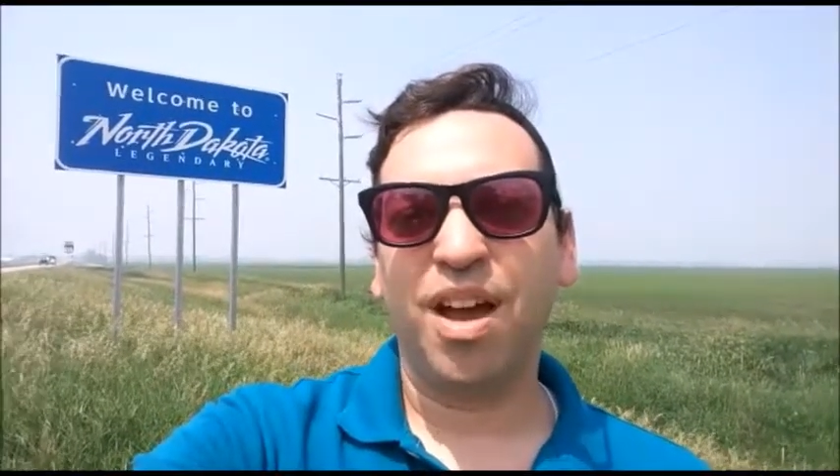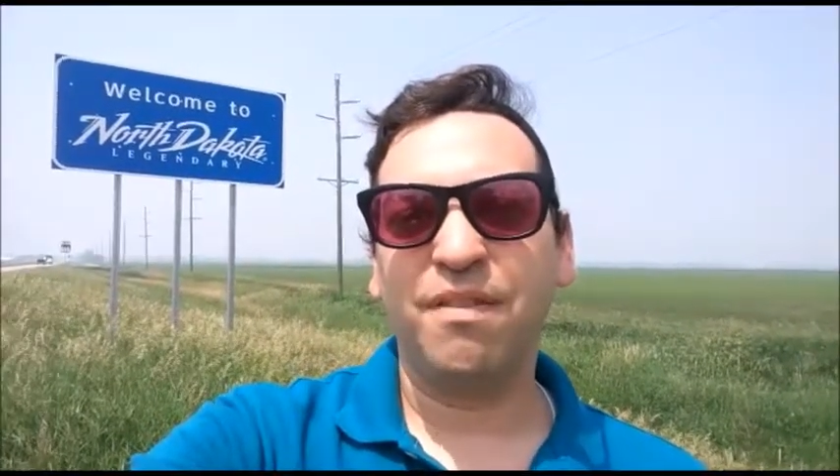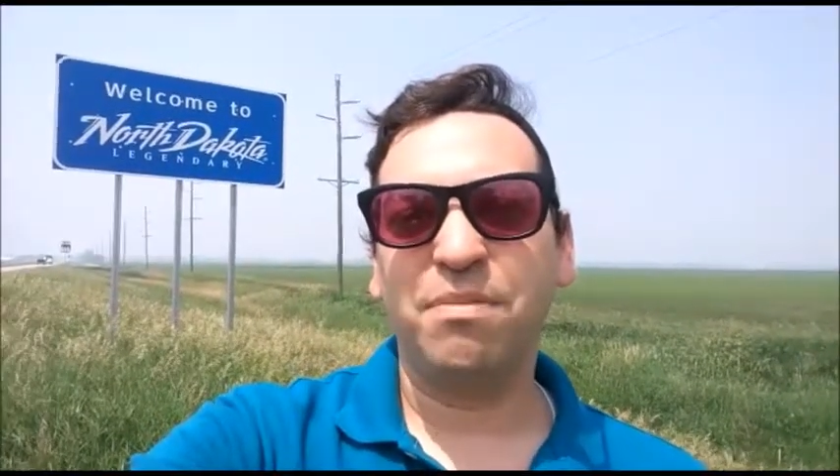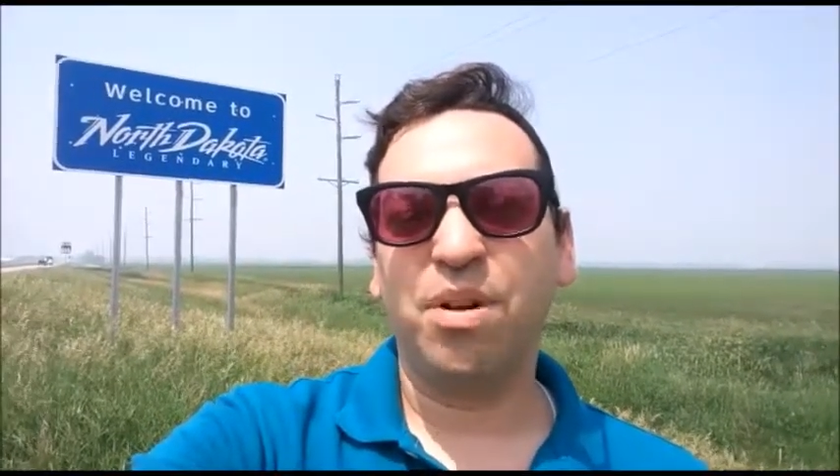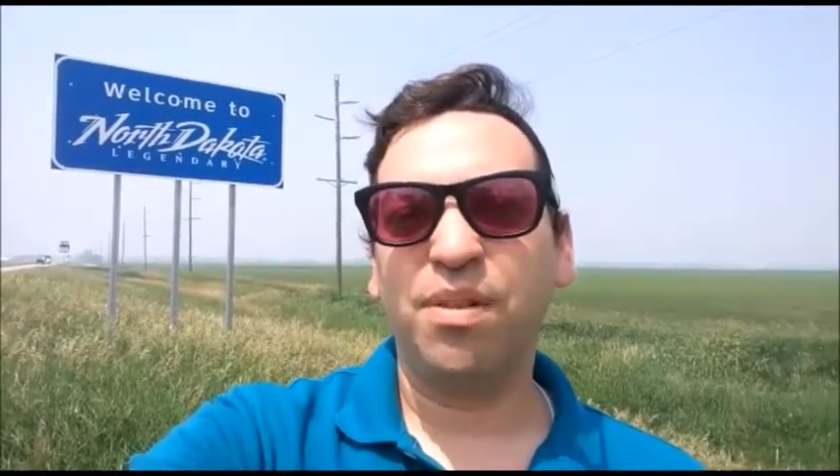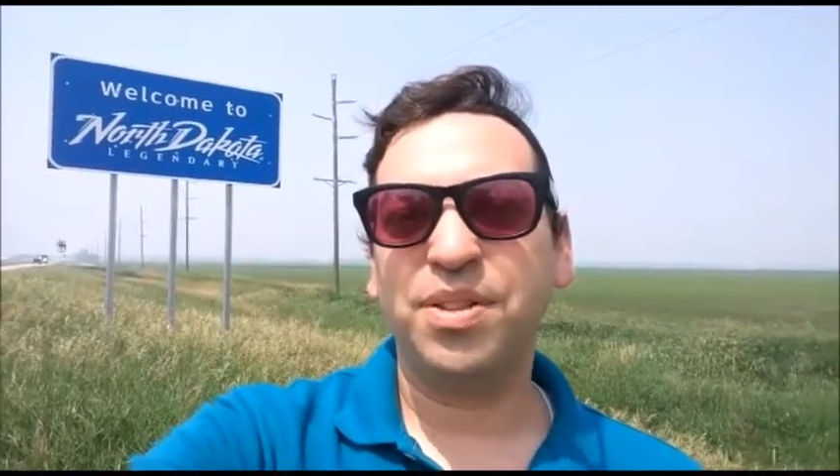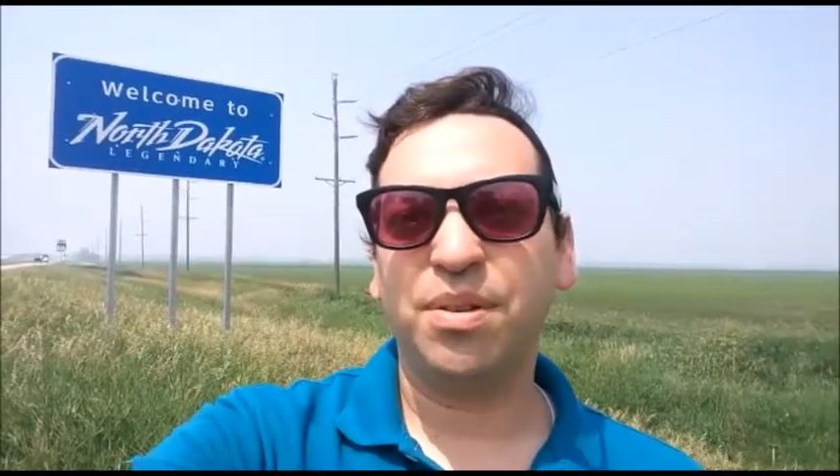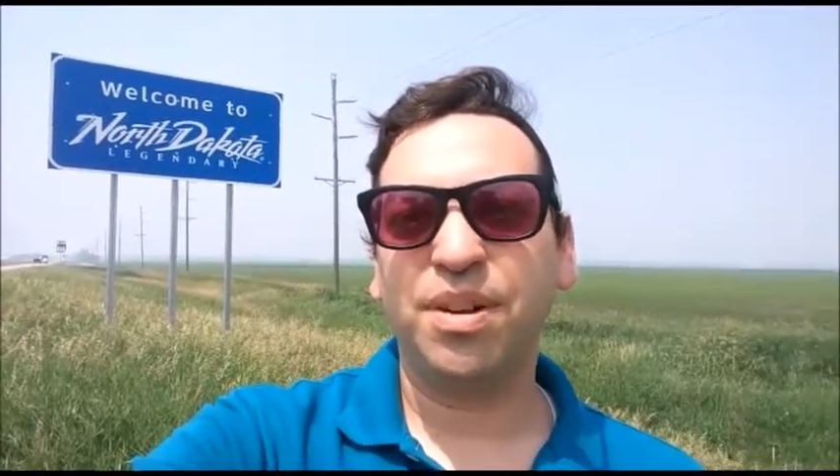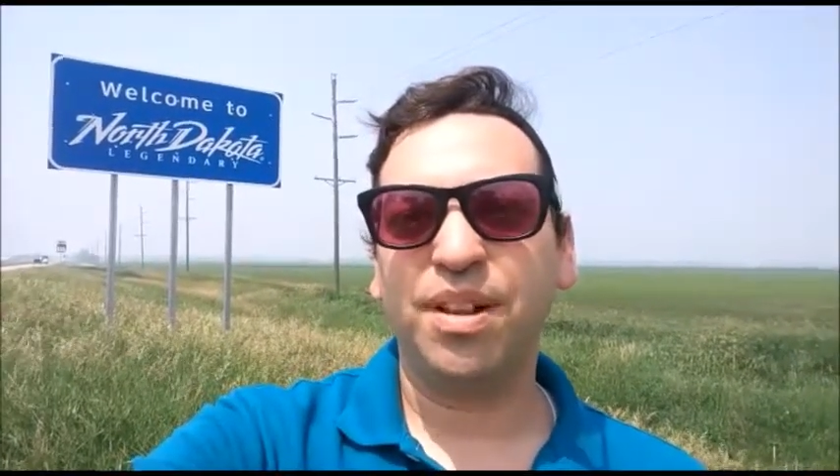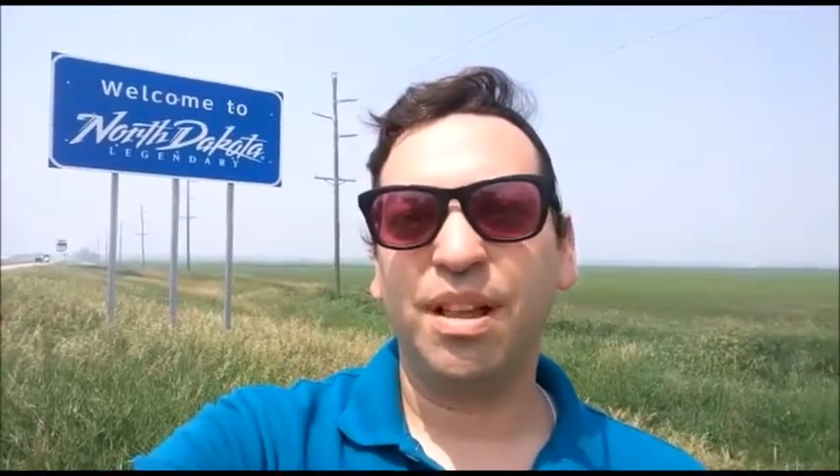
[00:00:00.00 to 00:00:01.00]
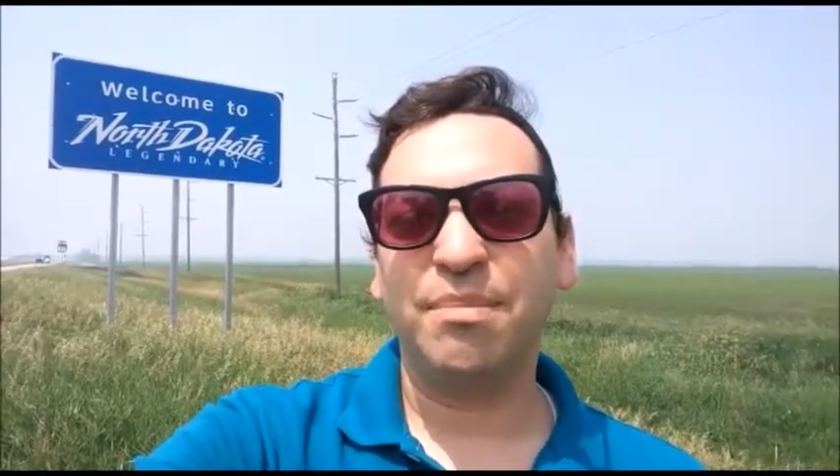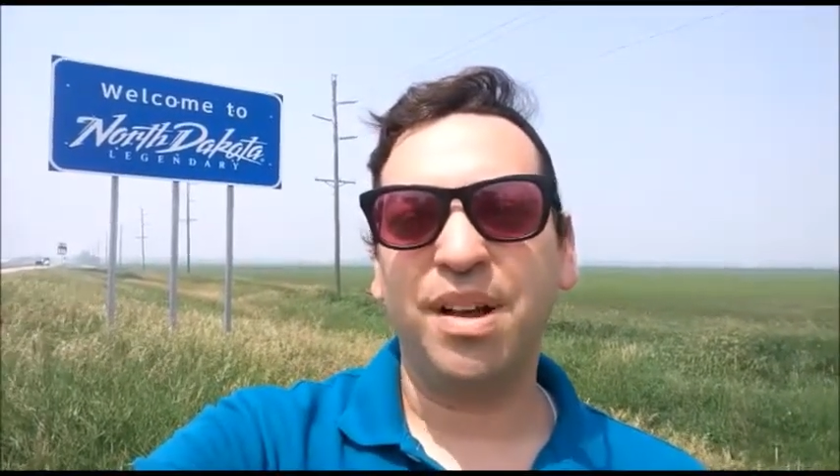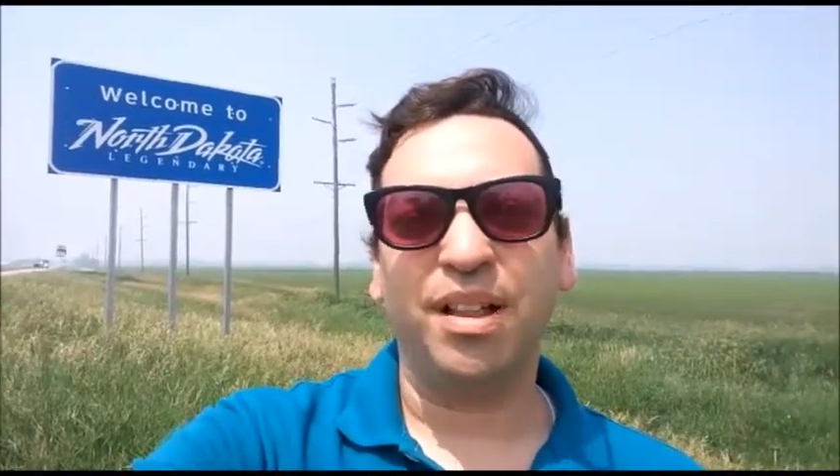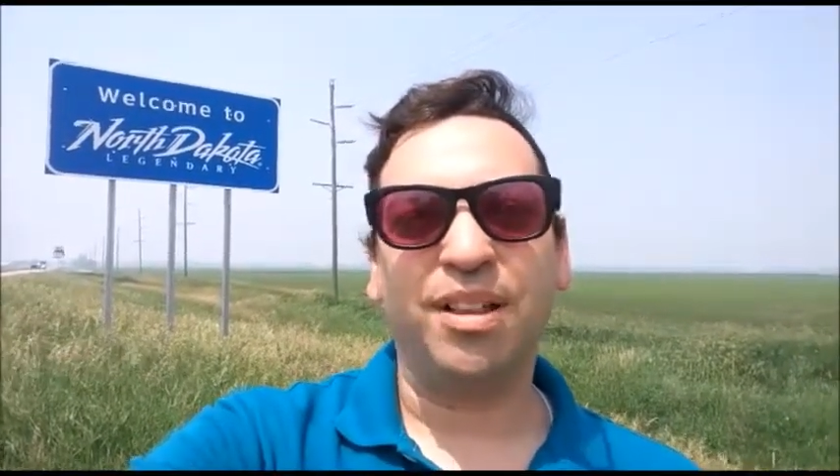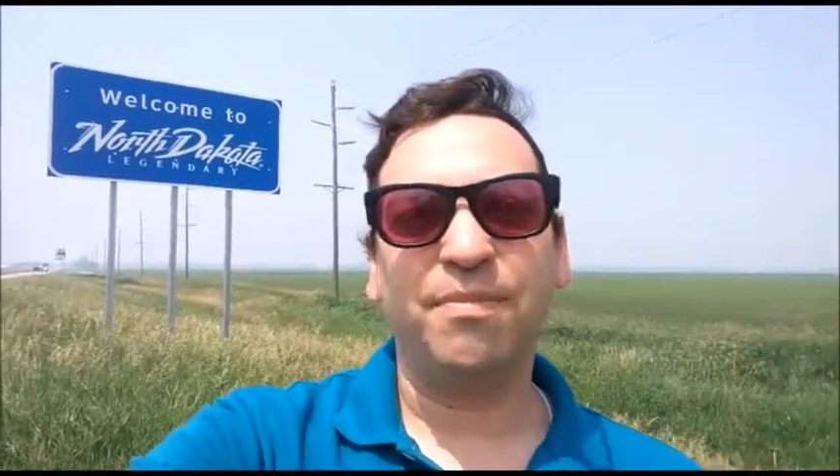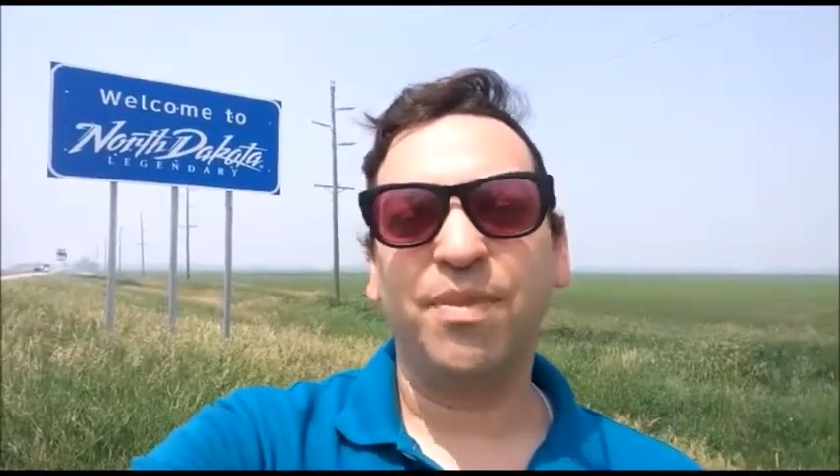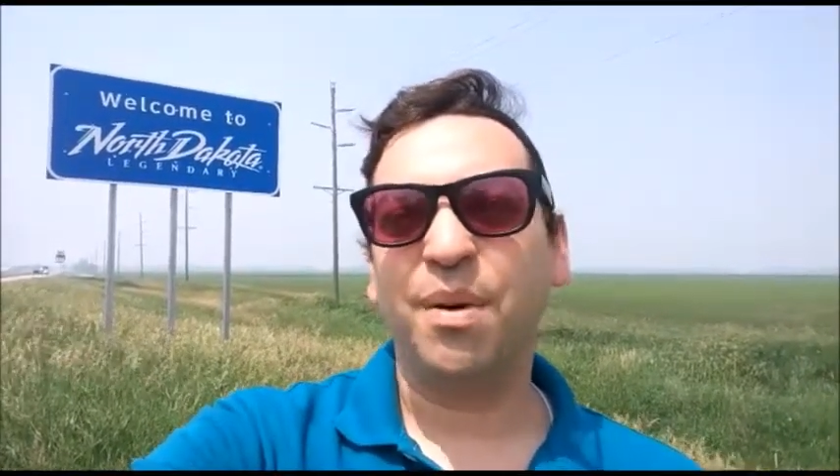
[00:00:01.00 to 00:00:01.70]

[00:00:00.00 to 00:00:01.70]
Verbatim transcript: have a bowl of cereal and milk.